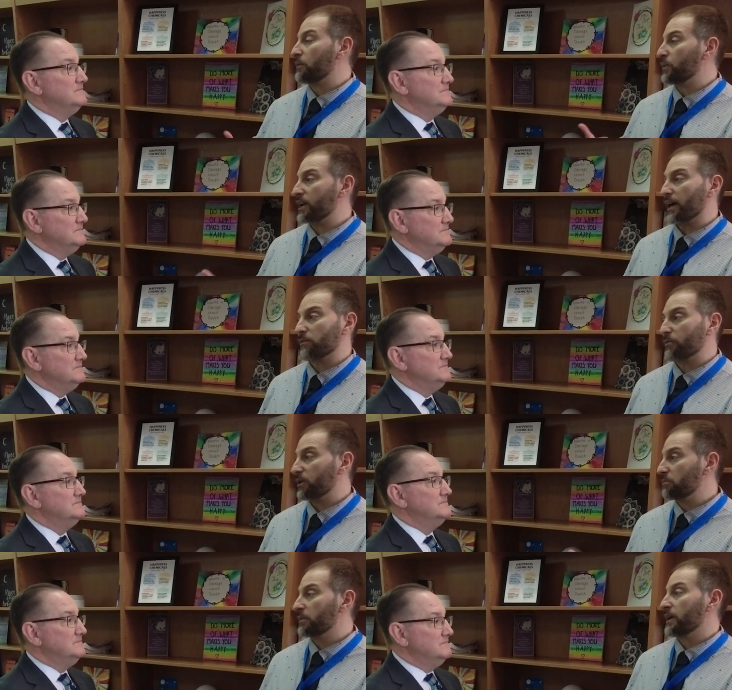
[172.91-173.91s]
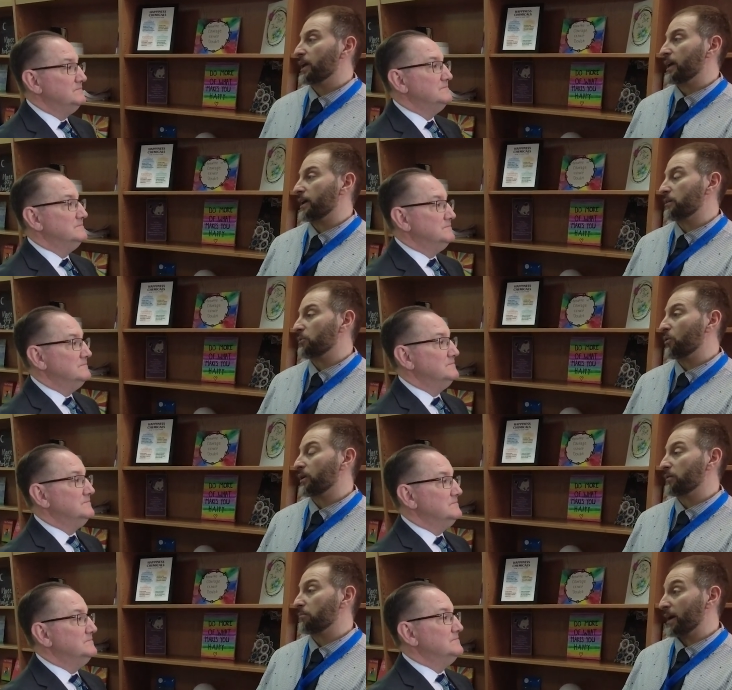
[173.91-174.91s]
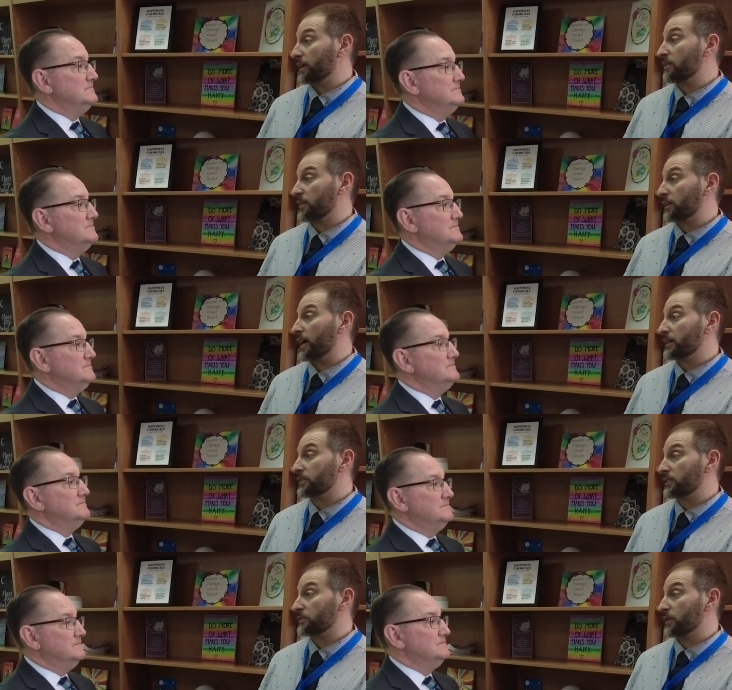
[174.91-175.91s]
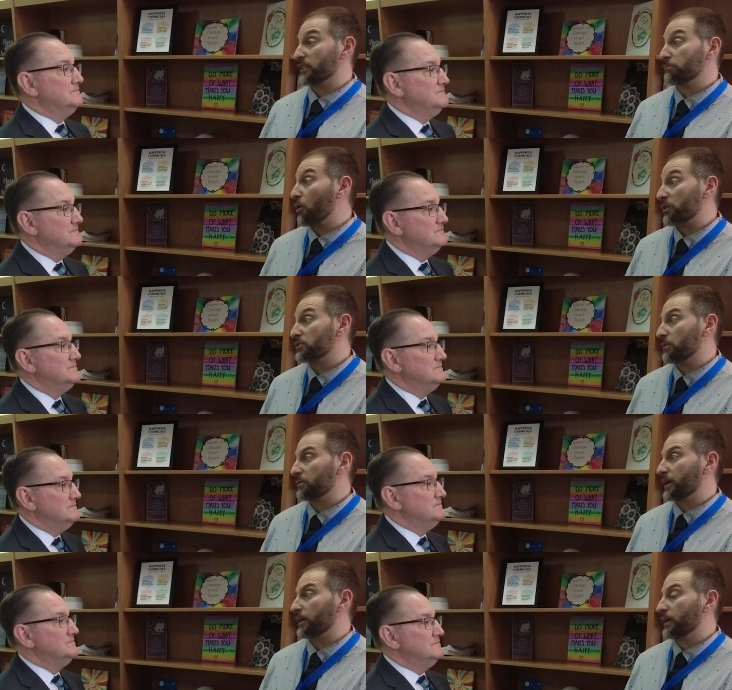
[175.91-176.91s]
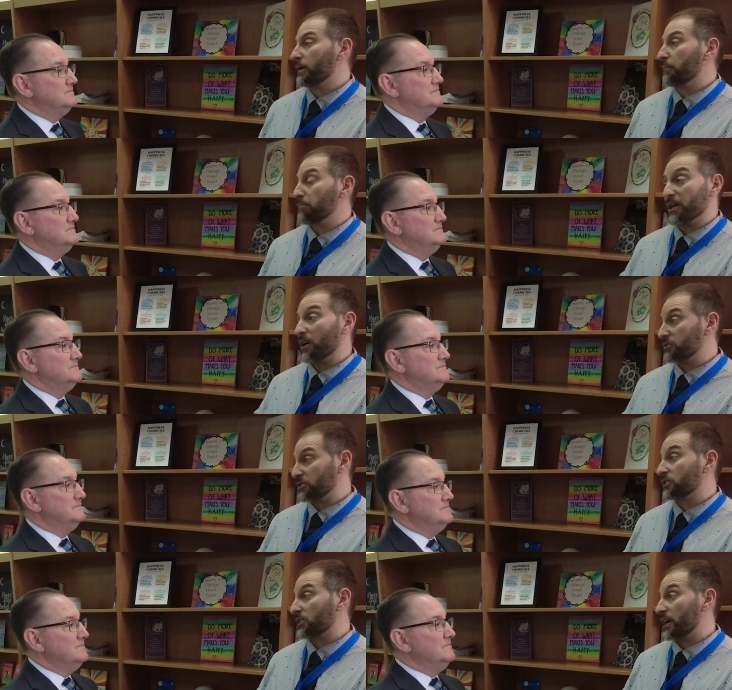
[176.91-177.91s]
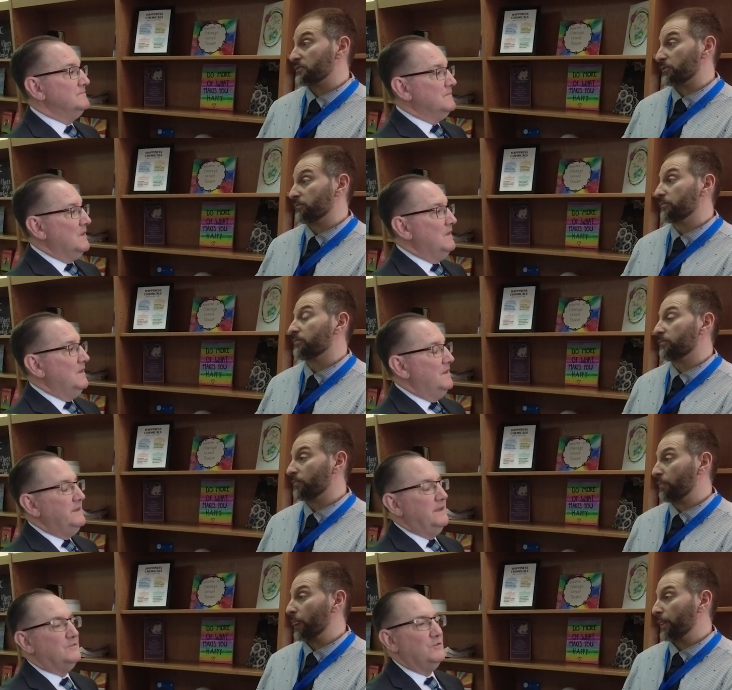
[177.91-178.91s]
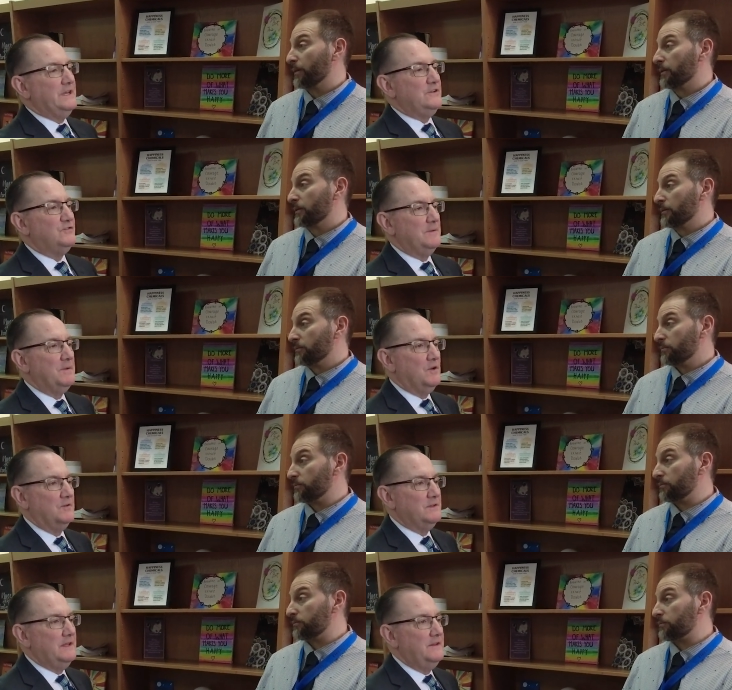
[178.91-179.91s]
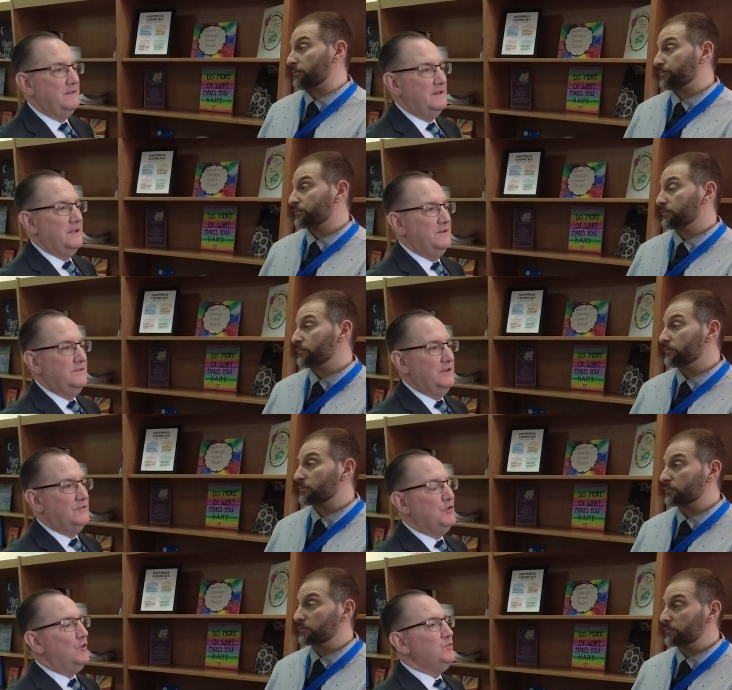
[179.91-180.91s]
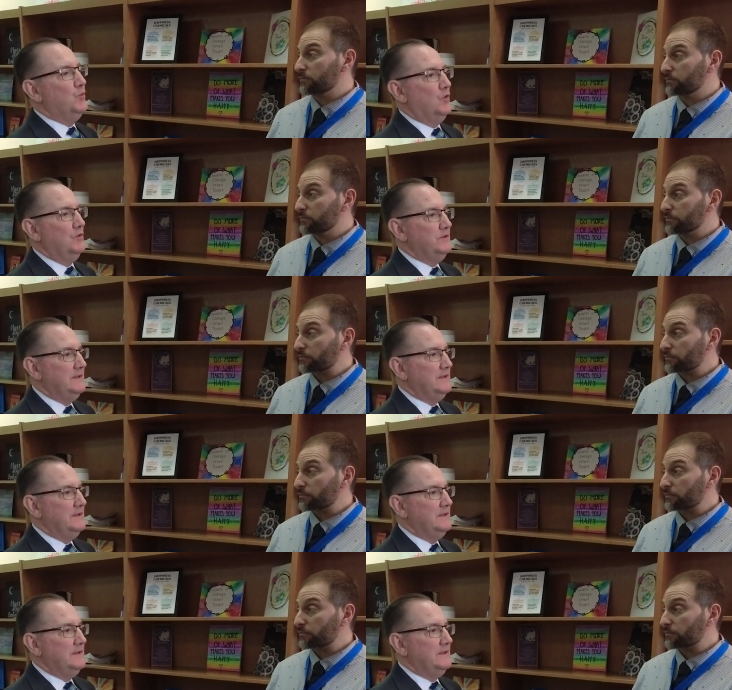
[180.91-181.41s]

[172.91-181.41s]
Speaker 1: and recalibrate them and get them going back into the class as, as part of something beyond just the classroom.
Speaker 2: It's really interesting because in, in the adult world, a